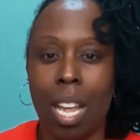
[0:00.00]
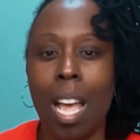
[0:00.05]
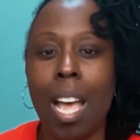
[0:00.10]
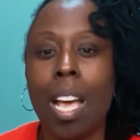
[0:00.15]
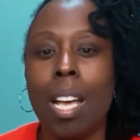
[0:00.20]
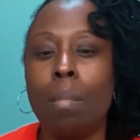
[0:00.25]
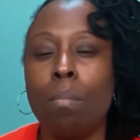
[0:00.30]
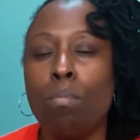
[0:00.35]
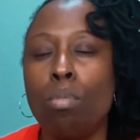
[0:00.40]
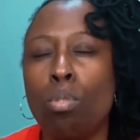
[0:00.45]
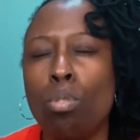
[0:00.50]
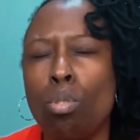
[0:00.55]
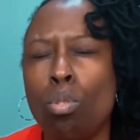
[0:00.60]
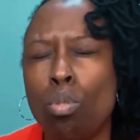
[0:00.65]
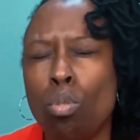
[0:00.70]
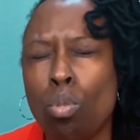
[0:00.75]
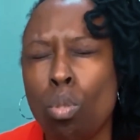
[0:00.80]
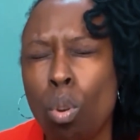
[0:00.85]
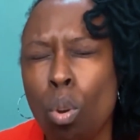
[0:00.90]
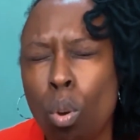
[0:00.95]
I'm
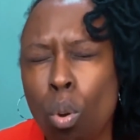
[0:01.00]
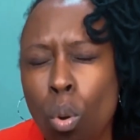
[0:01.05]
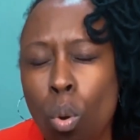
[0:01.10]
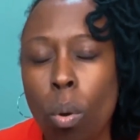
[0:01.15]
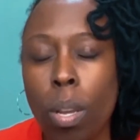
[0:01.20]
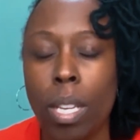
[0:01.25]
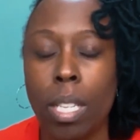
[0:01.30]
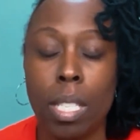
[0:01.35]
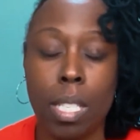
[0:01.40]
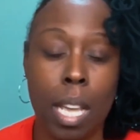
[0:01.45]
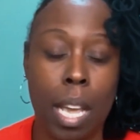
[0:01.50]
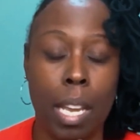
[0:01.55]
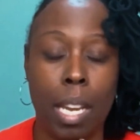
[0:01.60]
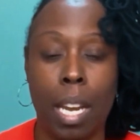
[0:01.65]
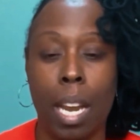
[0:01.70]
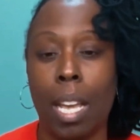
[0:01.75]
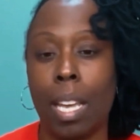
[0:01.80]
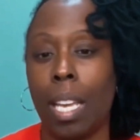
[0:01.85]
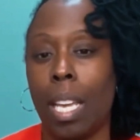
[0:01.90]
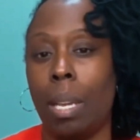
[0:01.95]
so
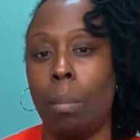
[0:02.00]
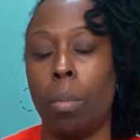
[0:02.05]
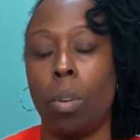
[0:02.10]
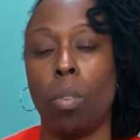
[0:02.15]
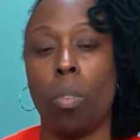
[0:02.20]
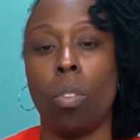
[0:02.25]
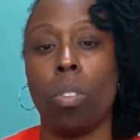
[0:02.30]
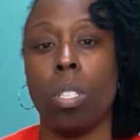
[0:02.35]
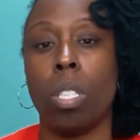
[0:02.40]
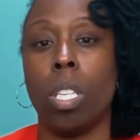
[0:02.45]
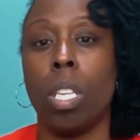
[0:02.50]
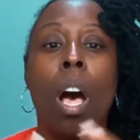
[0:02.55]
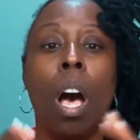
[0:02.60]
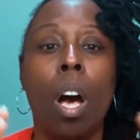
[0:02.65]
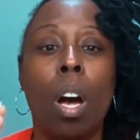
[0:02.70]
excited I came across it.